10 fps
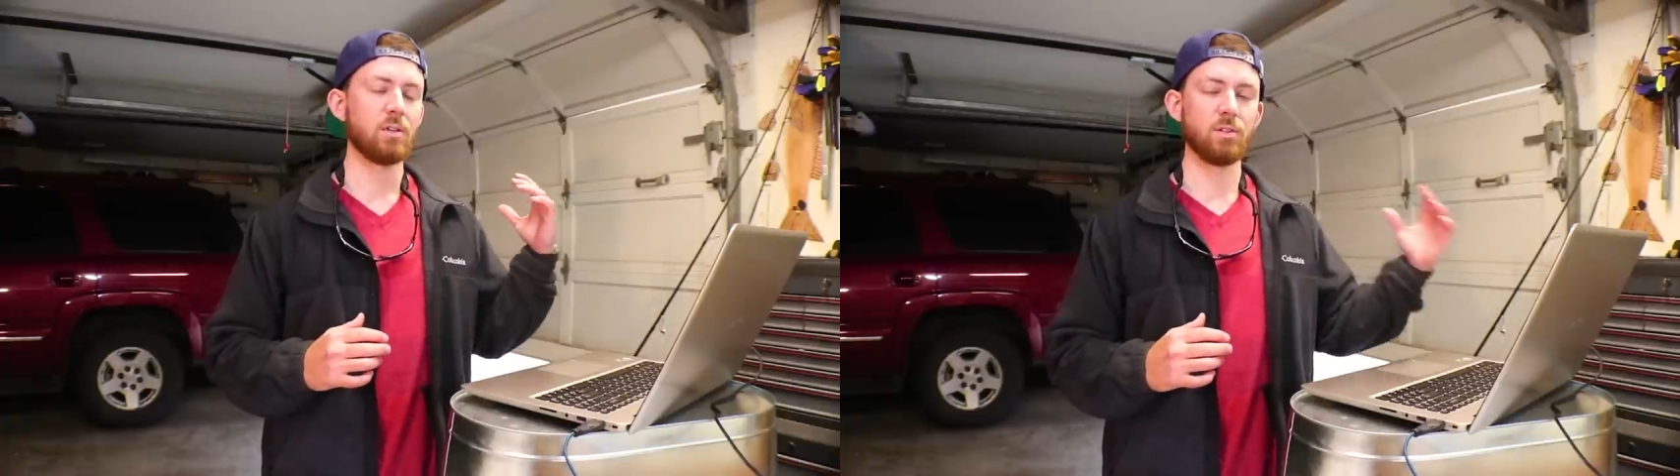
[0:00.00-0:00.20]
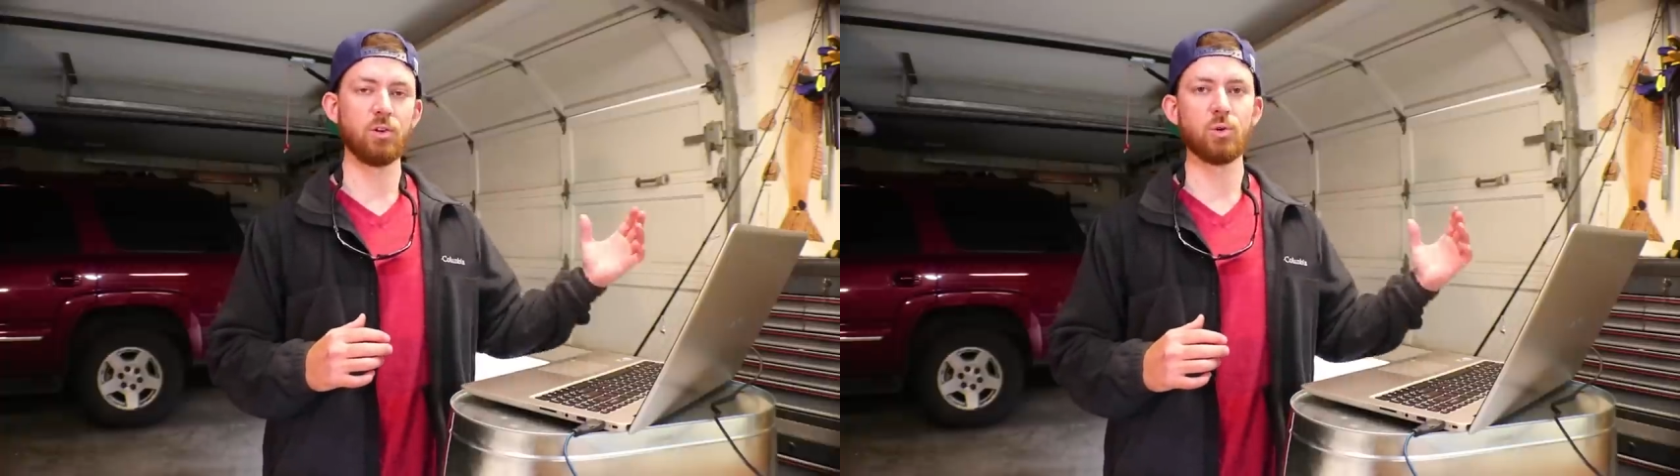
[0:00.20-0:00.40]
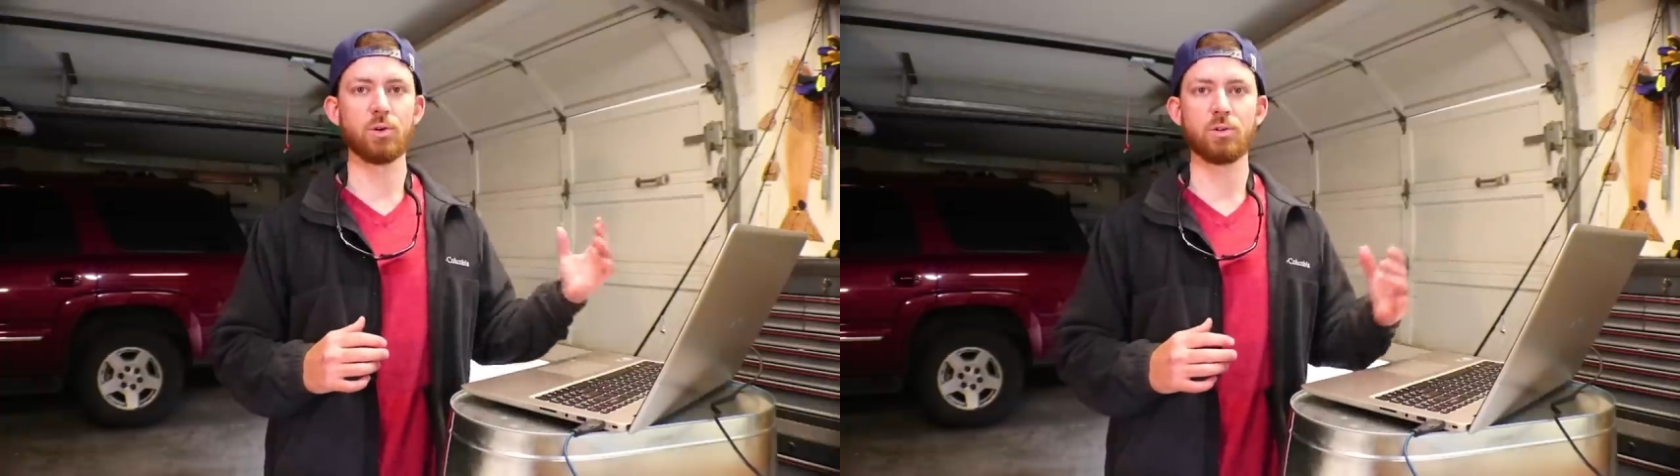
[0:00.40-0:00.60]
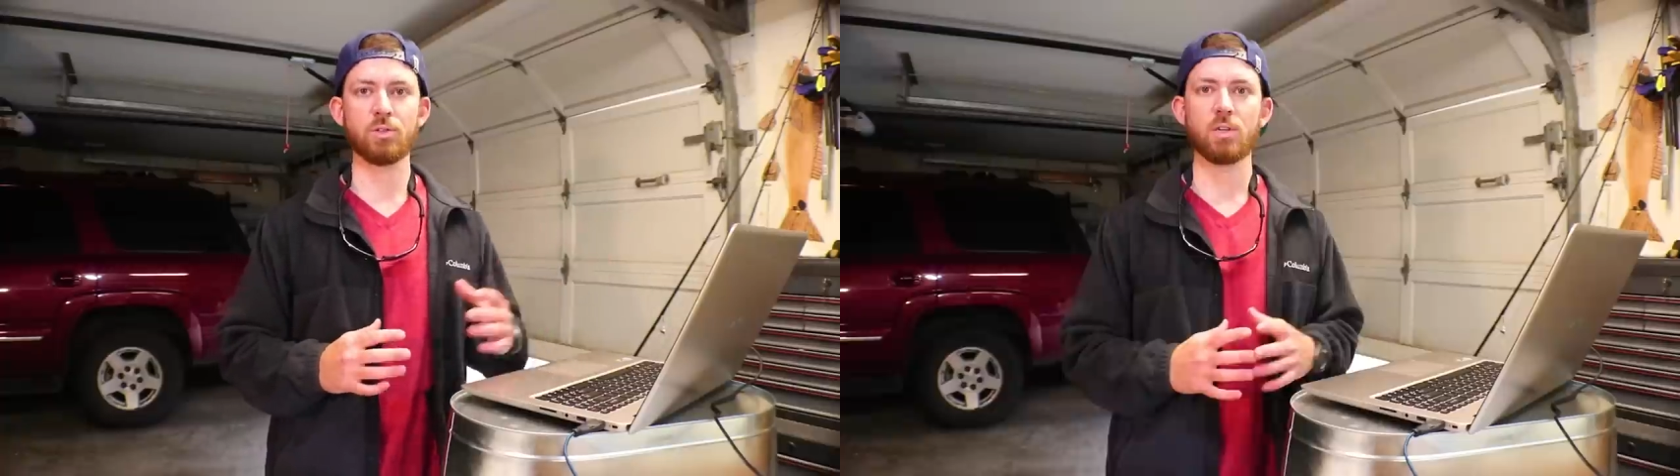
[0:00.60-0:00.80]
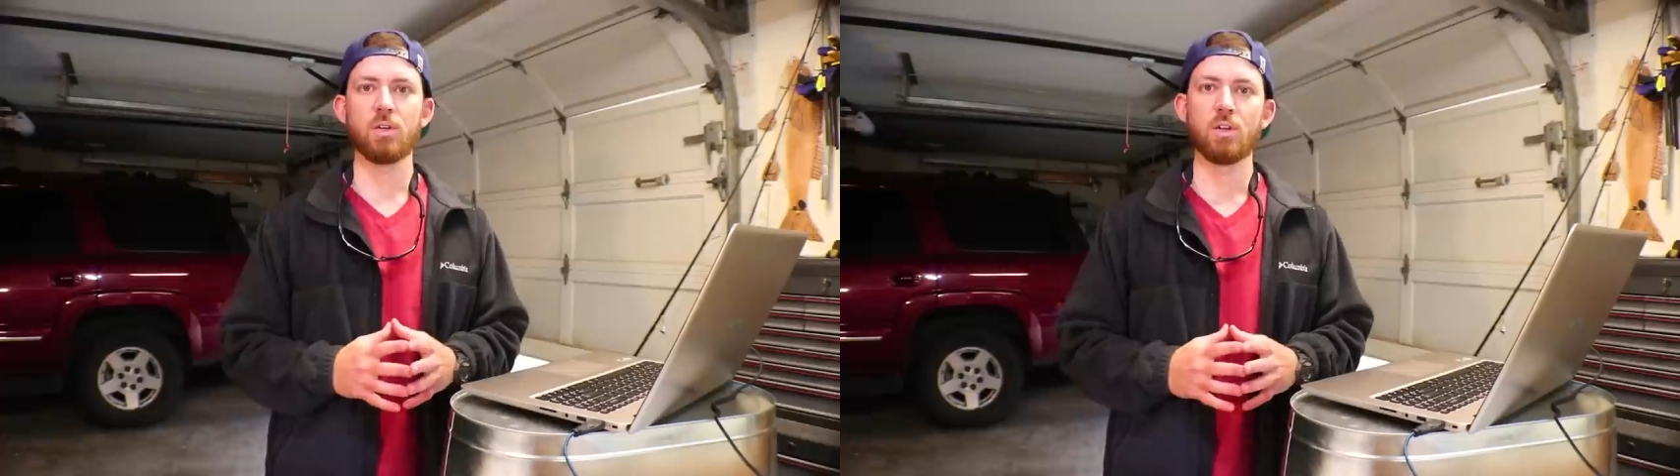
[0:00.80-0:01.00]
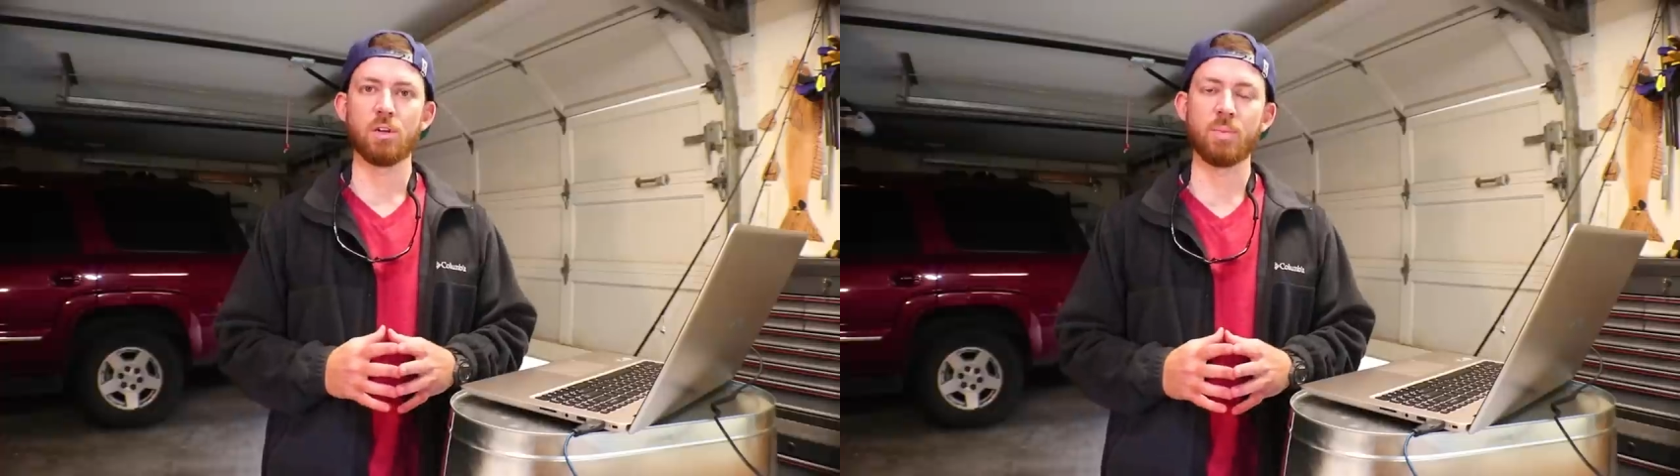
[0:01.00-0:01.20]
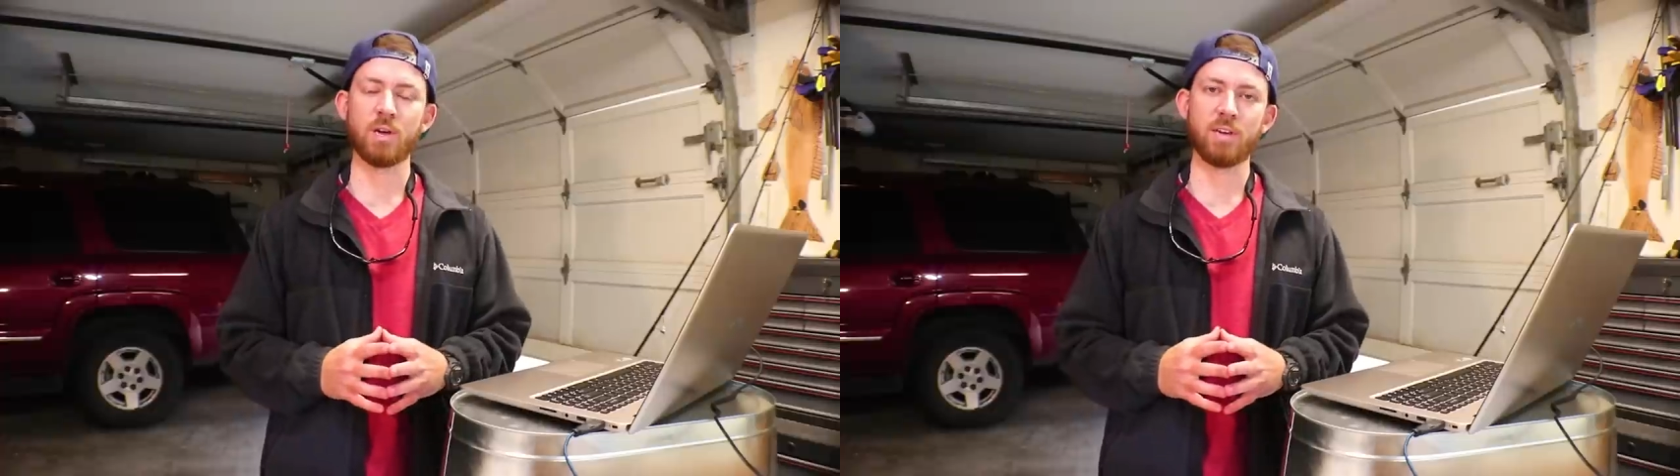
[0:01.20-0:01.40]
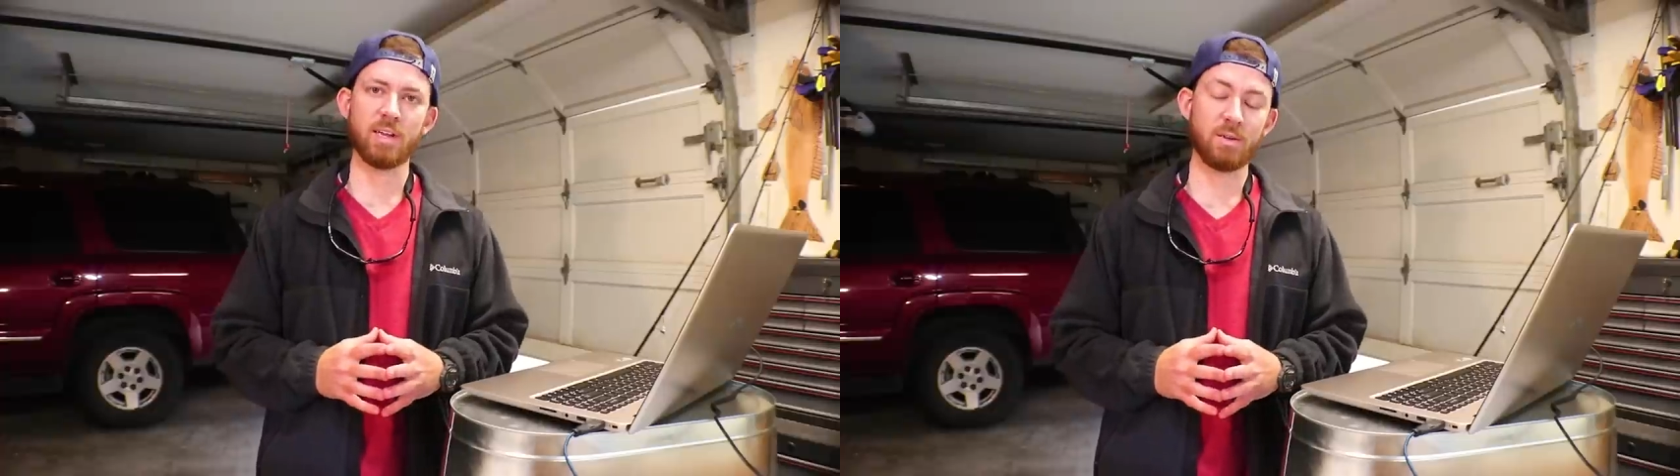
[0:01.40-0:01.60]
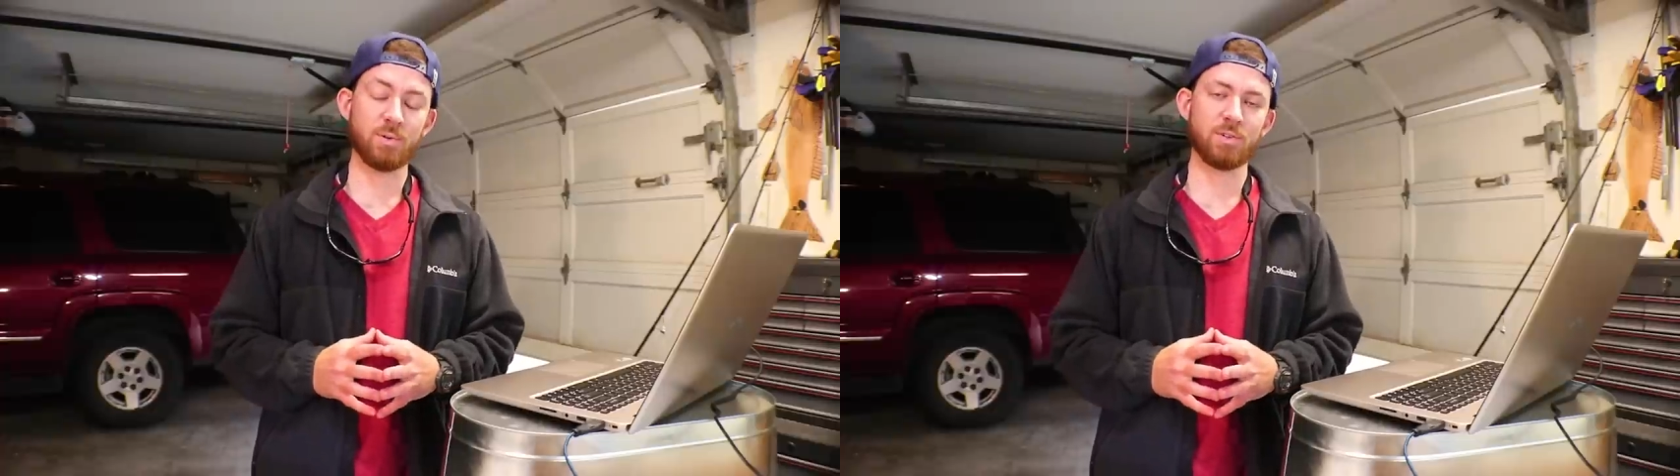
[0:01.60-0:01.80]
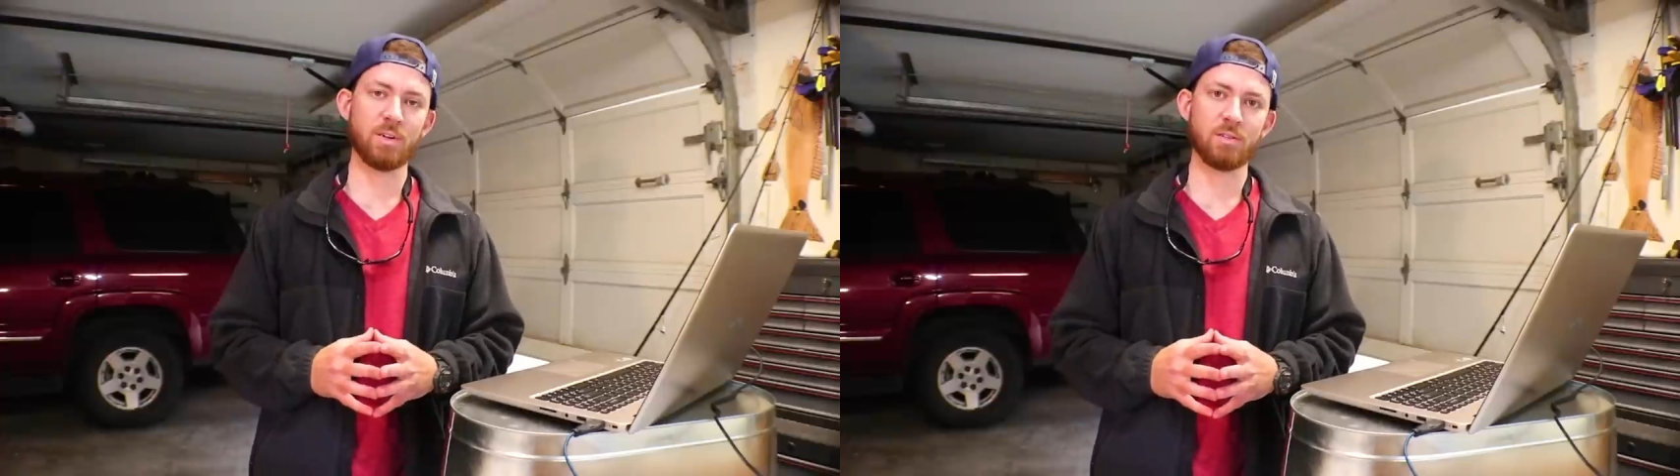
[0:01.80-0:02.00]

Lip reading: lures about 90%